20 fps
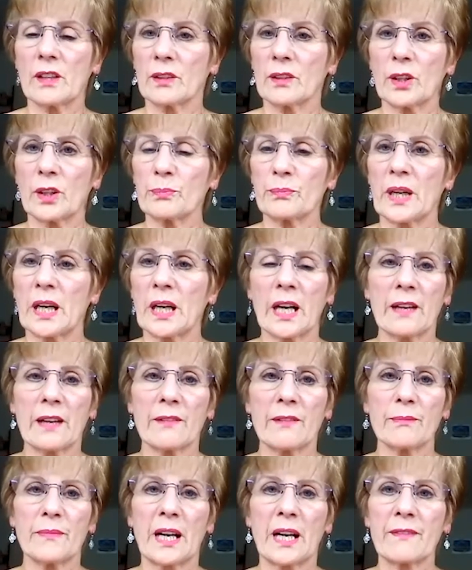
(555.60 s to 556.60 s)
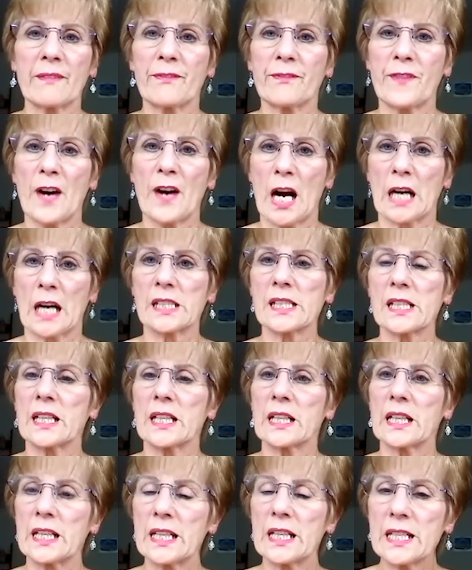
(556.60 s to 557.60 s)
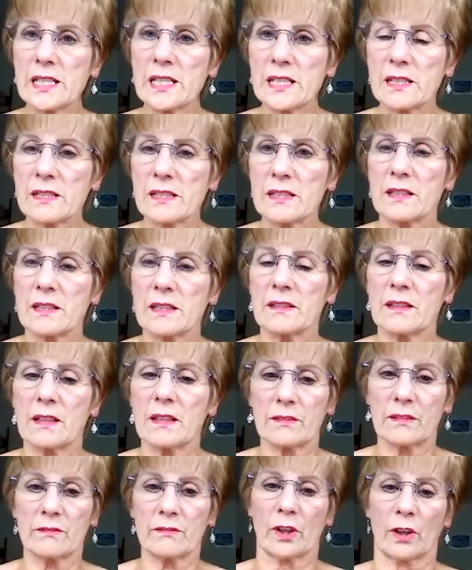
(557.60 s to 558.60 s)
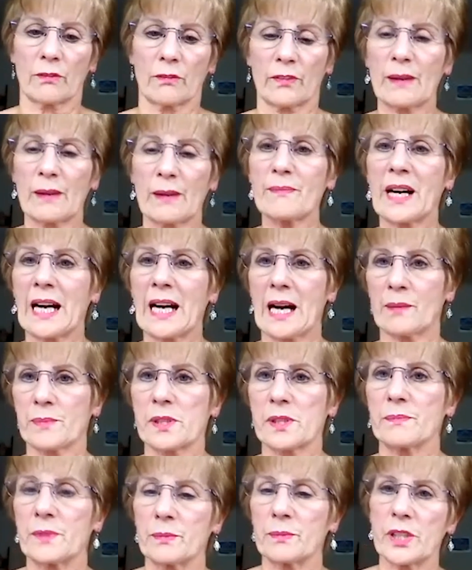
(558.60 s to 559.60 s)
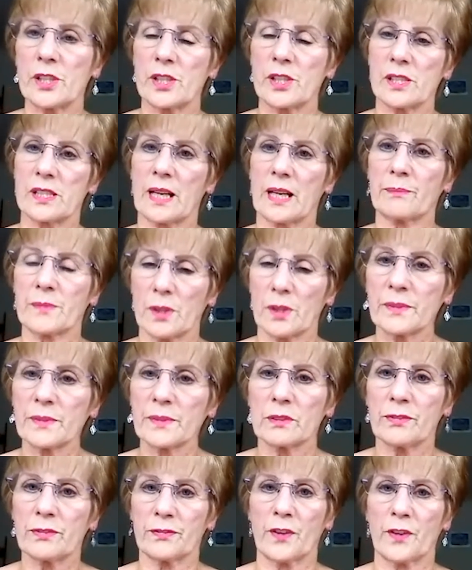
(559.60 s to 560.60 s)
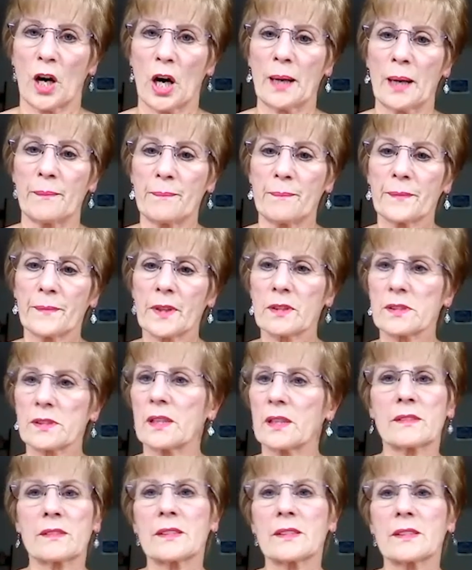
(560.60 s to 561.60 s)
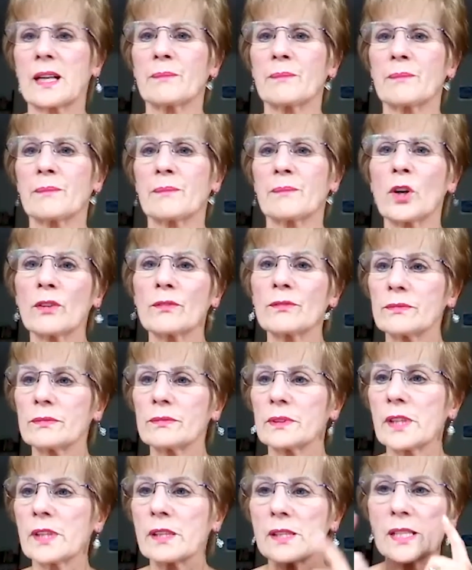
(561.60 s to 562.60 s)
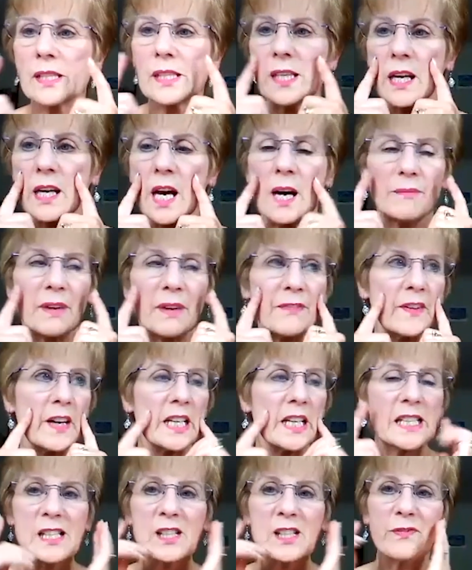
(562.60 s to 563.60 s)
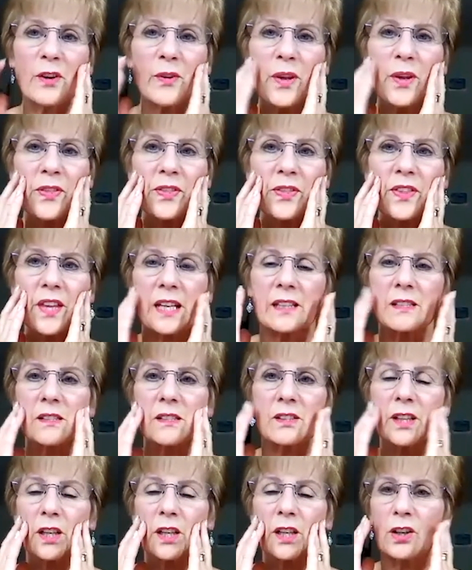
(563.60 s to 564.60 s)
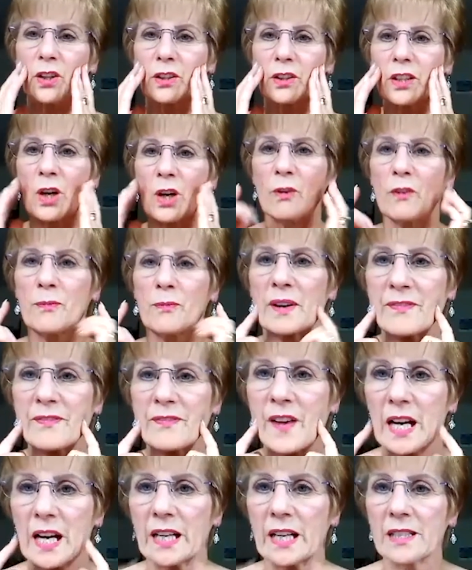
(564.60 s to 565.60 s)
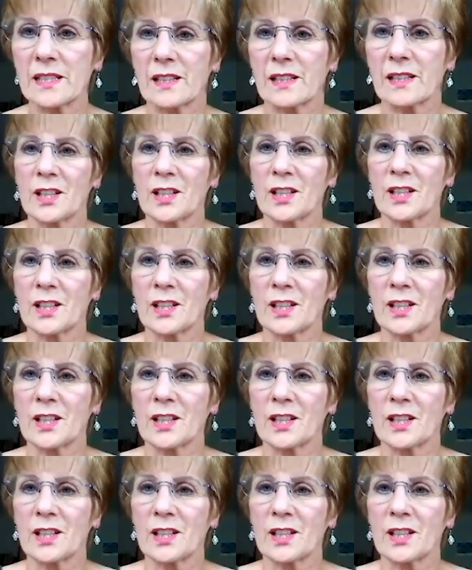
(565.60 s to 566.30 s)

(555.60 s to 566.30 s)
My fat is around my abdomen, which is the abdominal fat, because I'm not, you can see my face is very thin, so you can't go off my face because